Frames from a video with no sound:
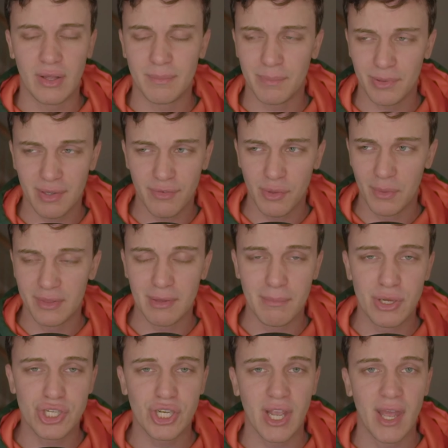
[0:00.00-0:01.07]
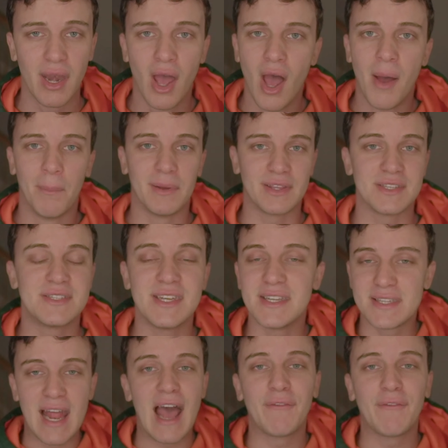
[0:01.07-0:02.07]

I believe he went to Michigan, but the season